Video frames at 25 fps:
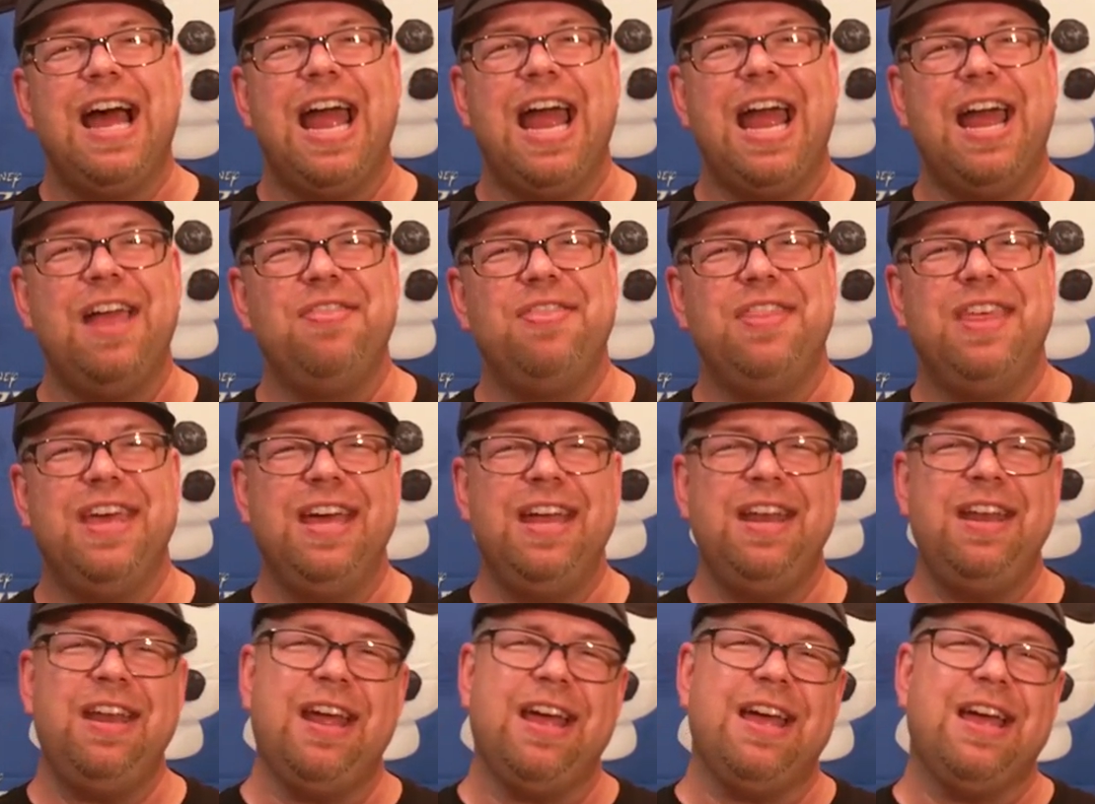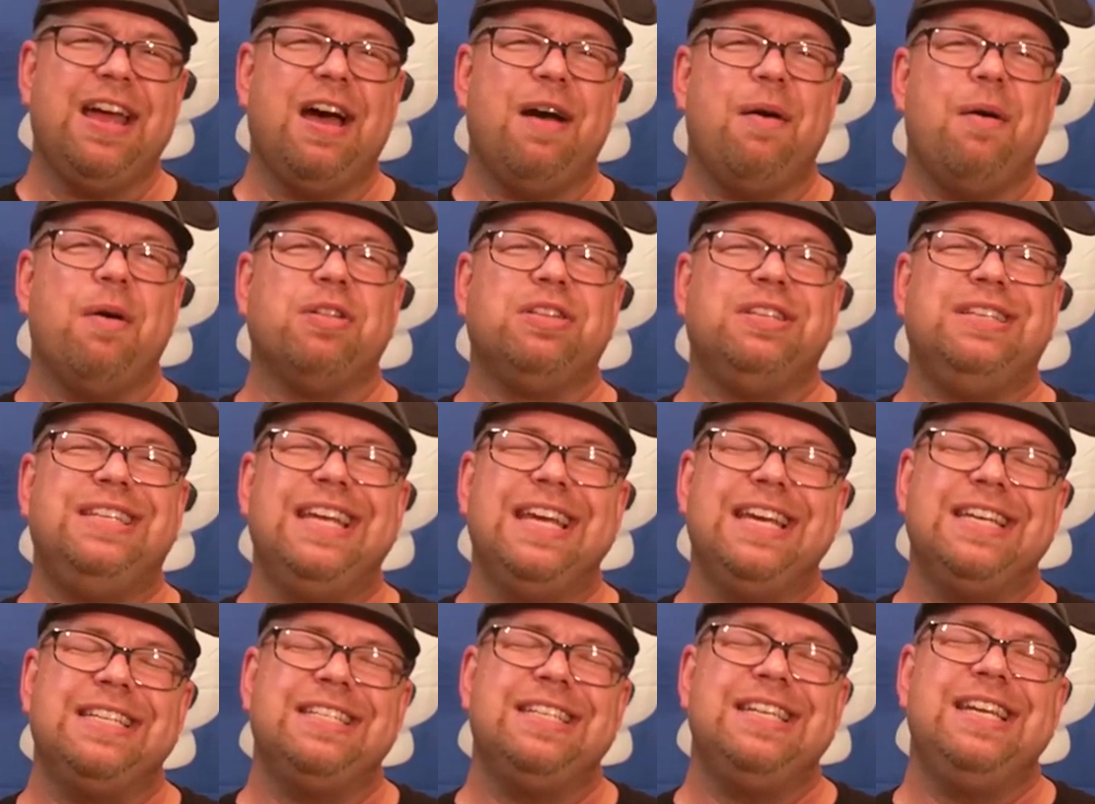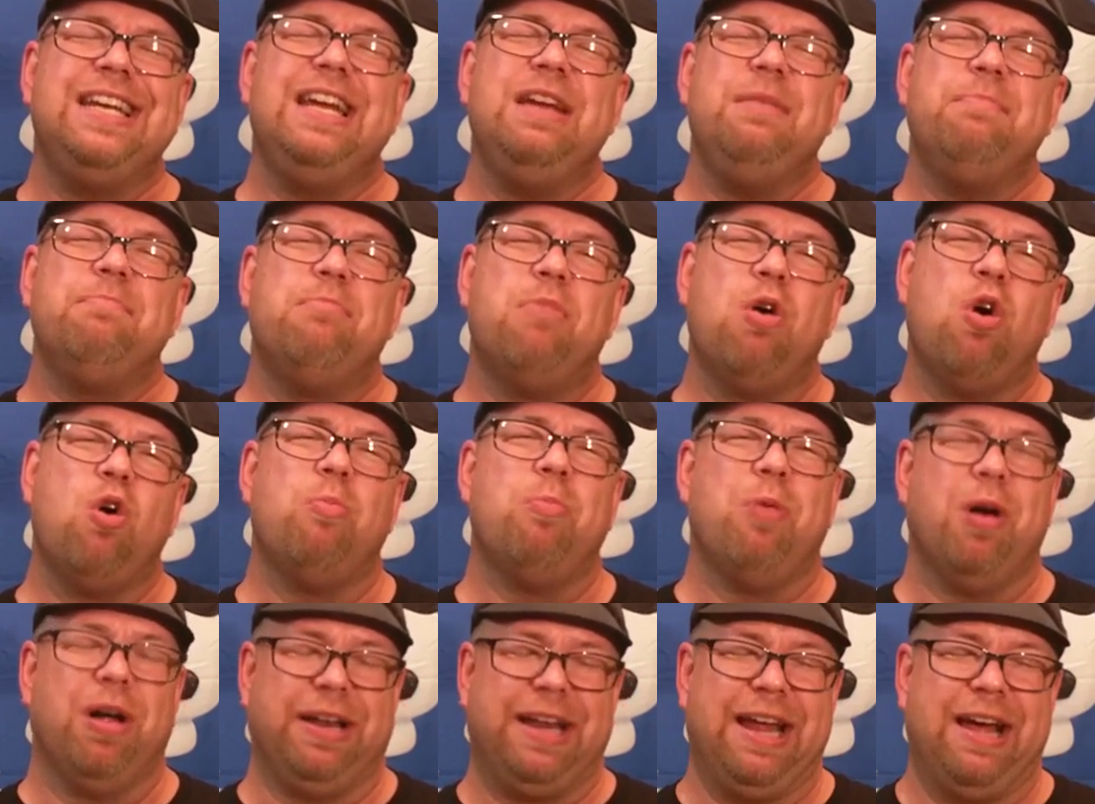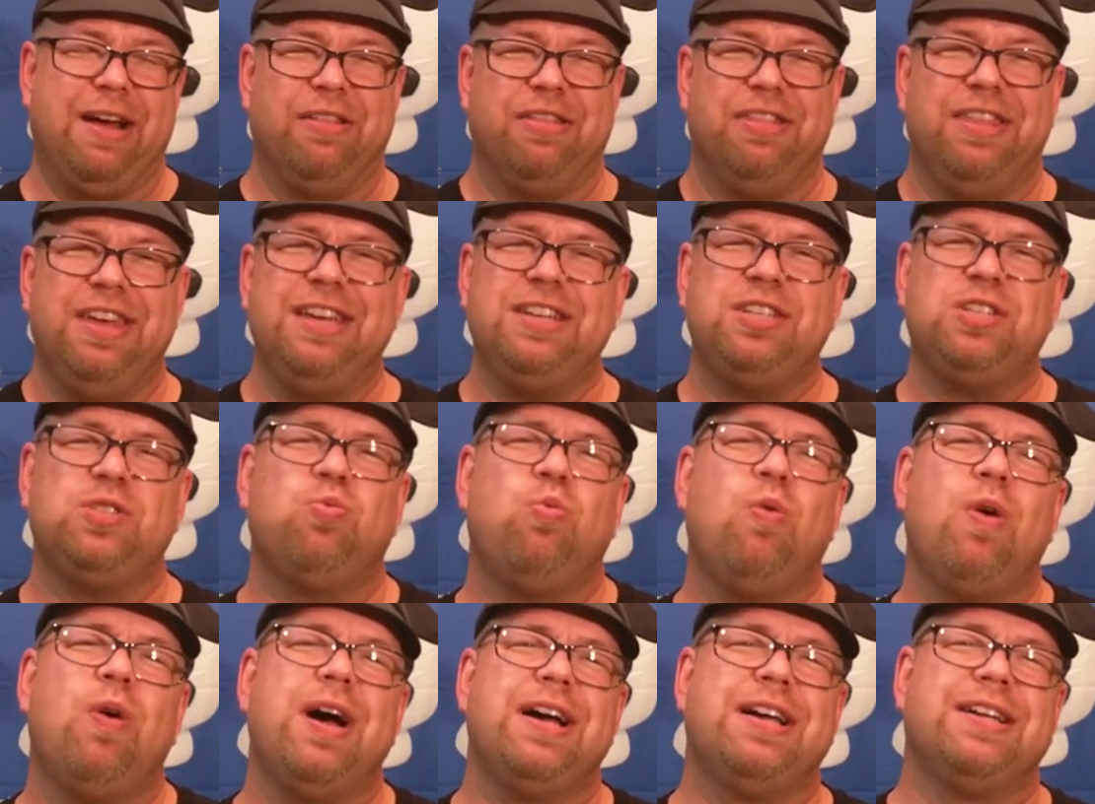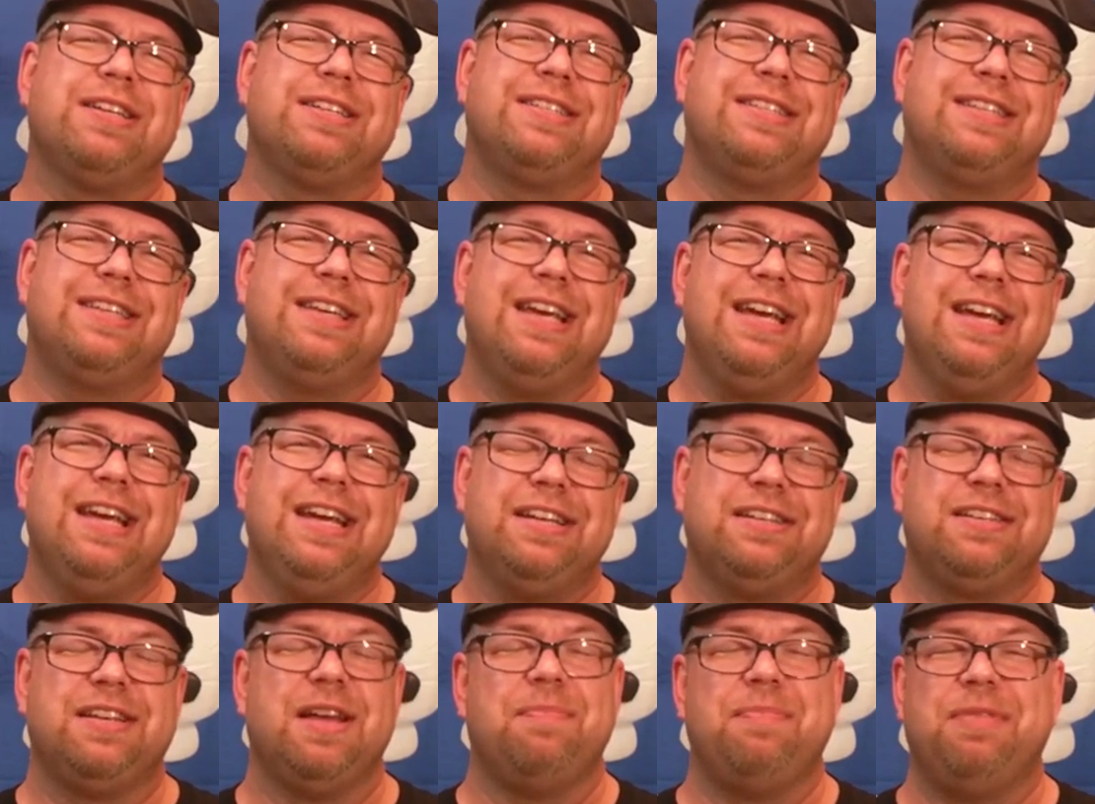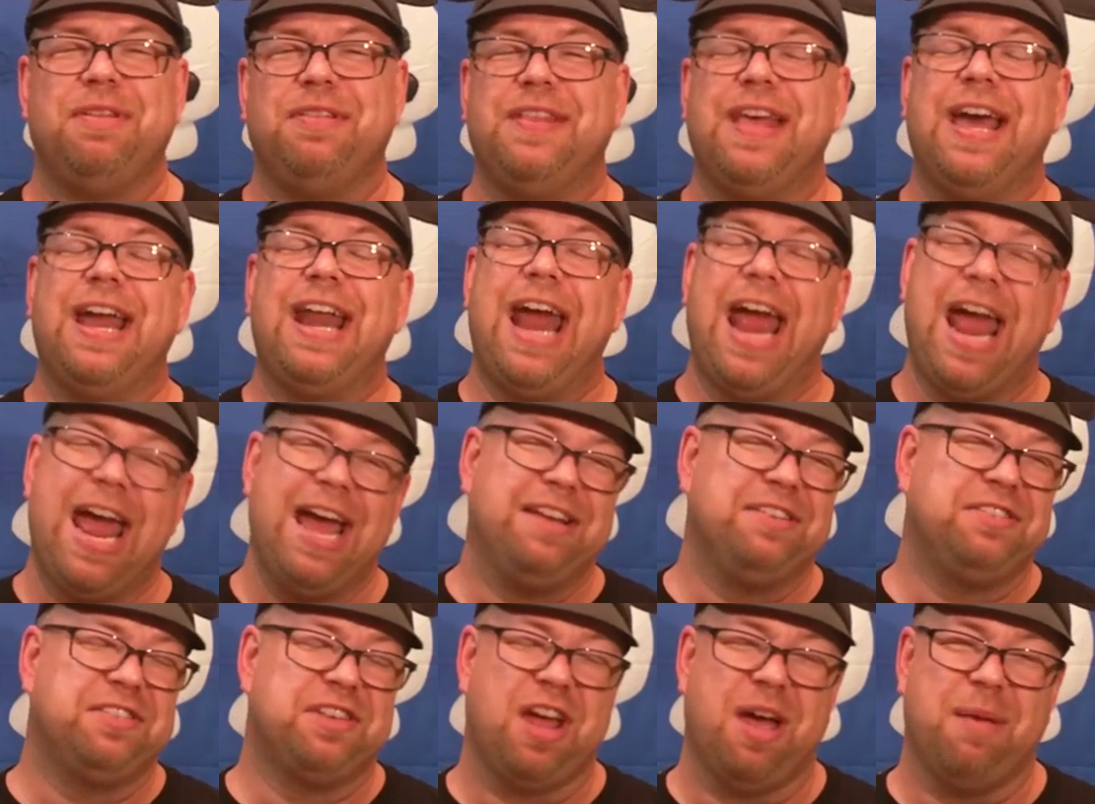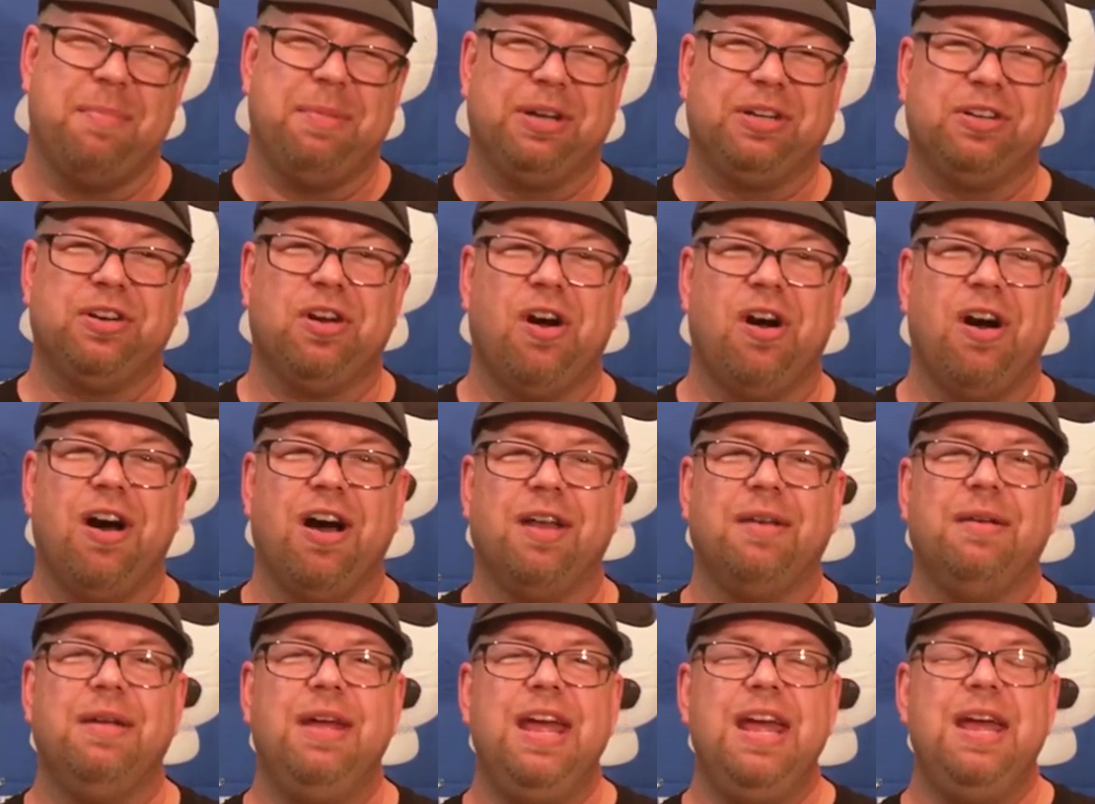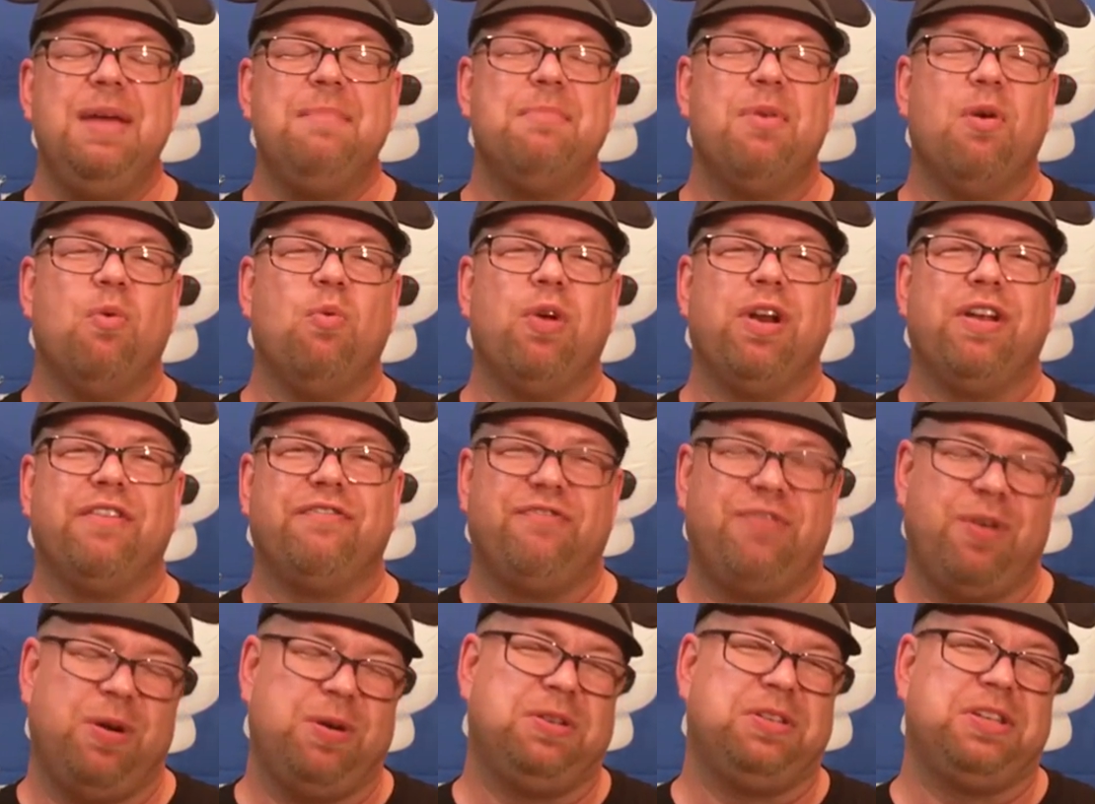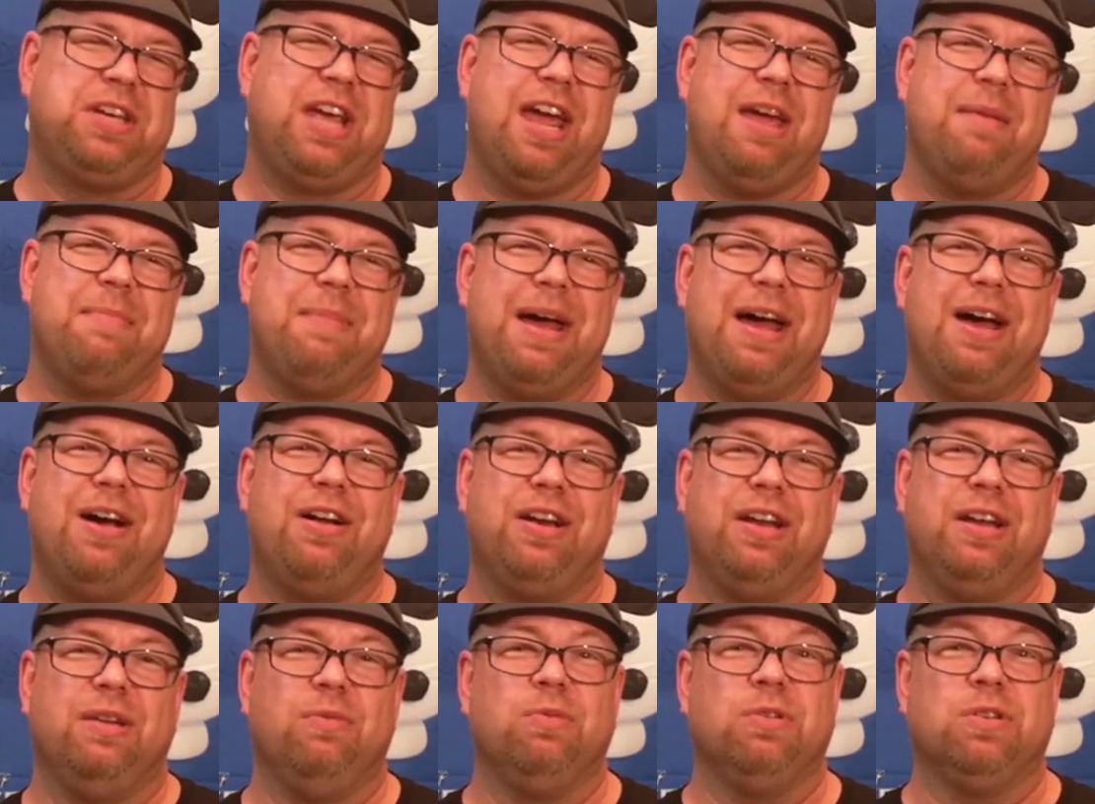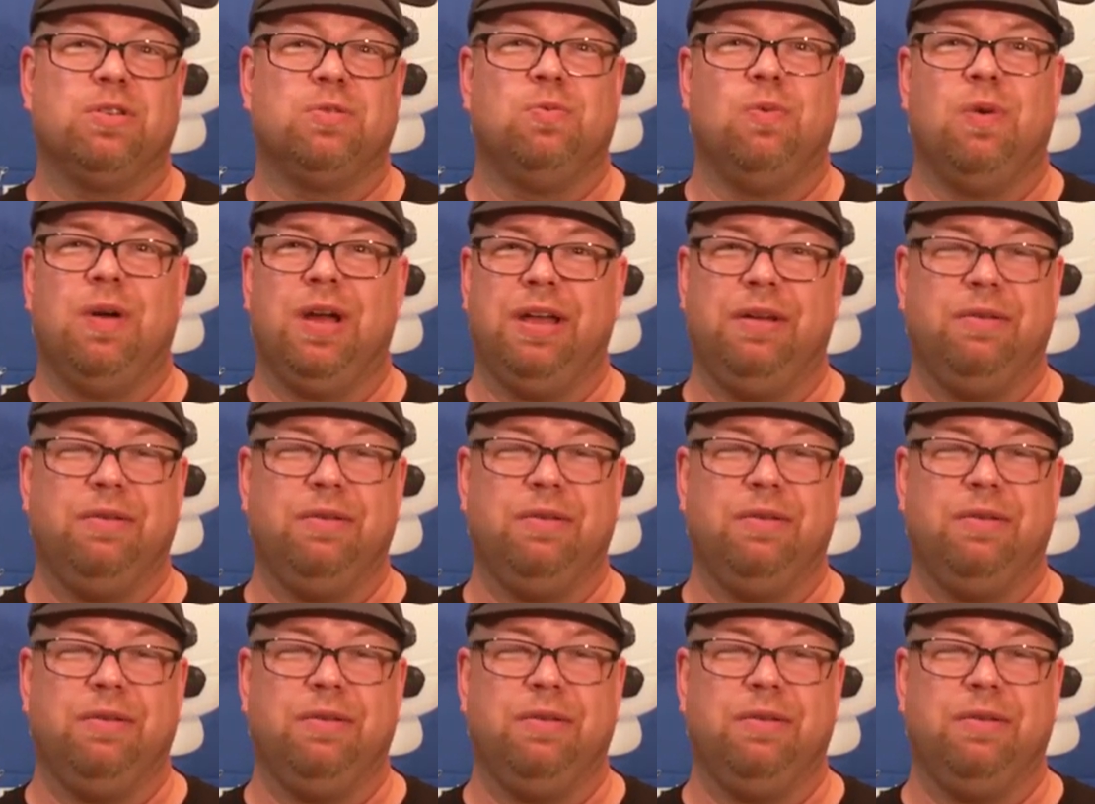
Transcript: And then Disney Mobile. Now, this was something that has come and gone. But when it first came out, it was